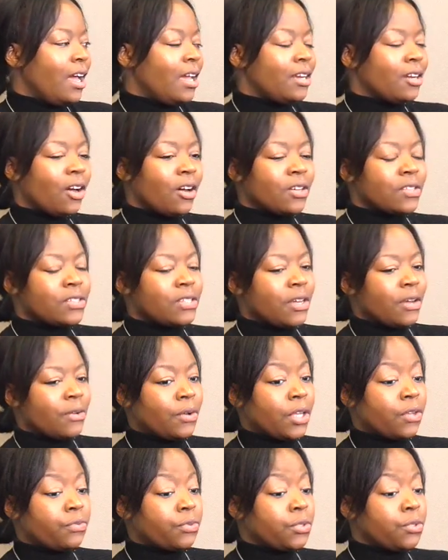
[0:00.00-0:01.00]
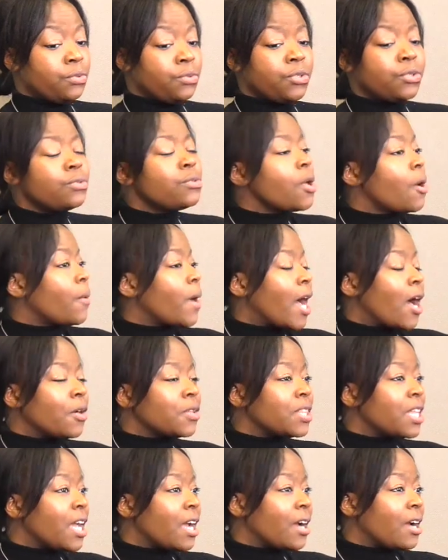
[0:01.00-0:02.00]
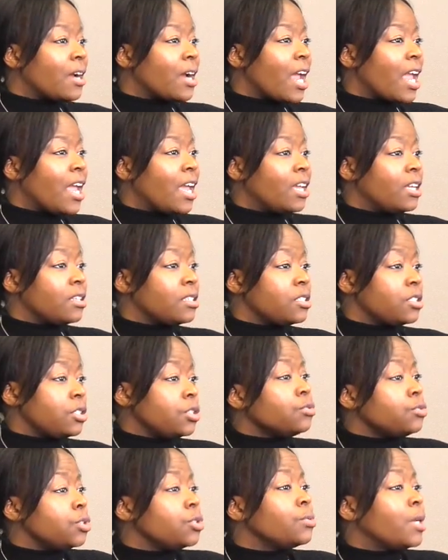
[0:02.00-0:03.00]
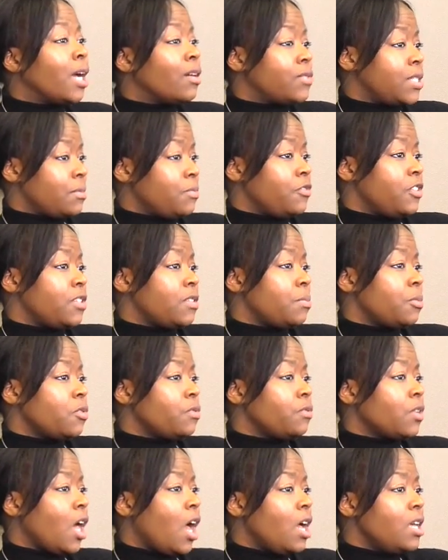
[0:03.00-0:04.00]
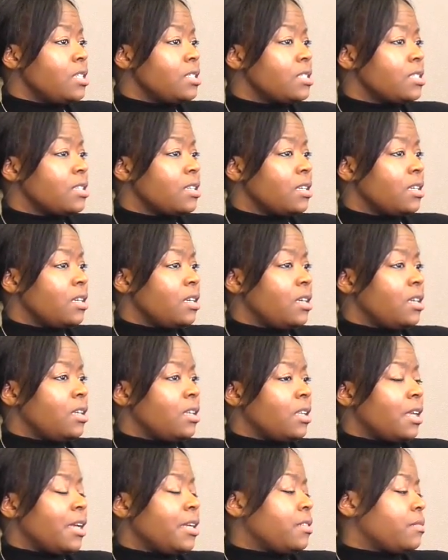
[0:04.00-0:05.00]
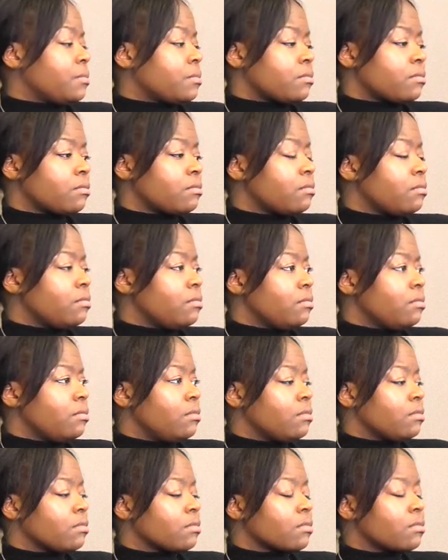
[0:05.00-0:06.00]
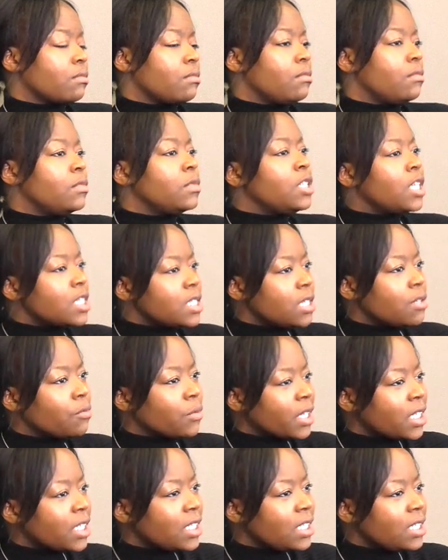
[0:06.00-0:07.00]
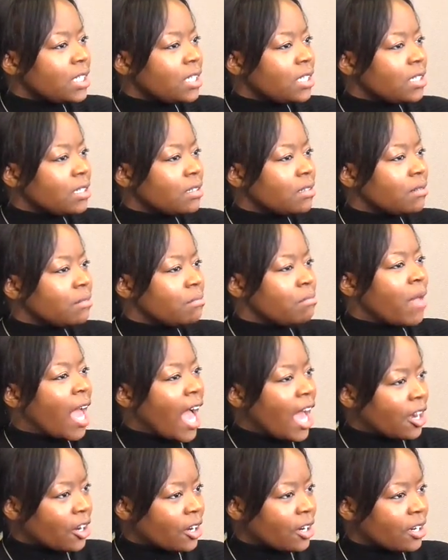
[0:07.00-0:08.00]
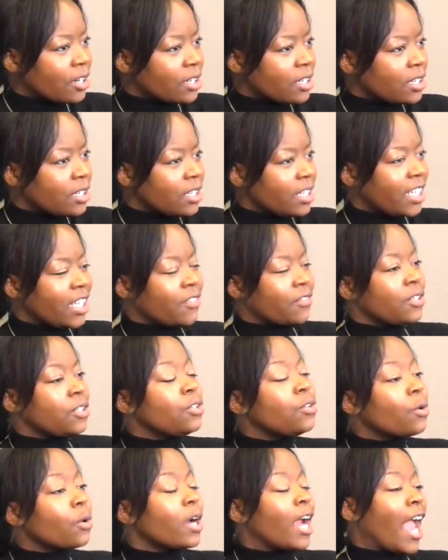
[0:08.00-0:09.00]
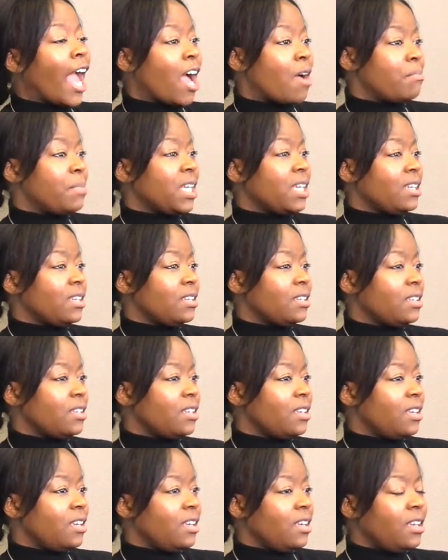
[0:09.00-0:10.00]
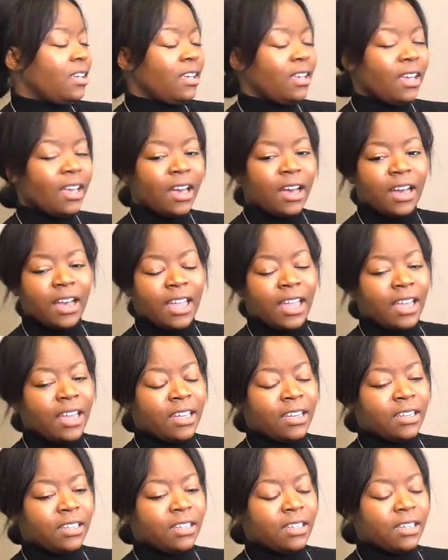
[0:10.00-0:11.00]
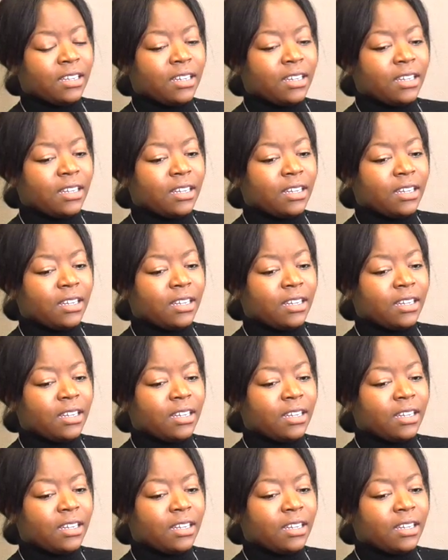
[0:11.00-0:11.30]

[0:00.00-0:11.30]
And also, if you do go out there and you do have some visible flaws, like, does it really matter if you're happy? And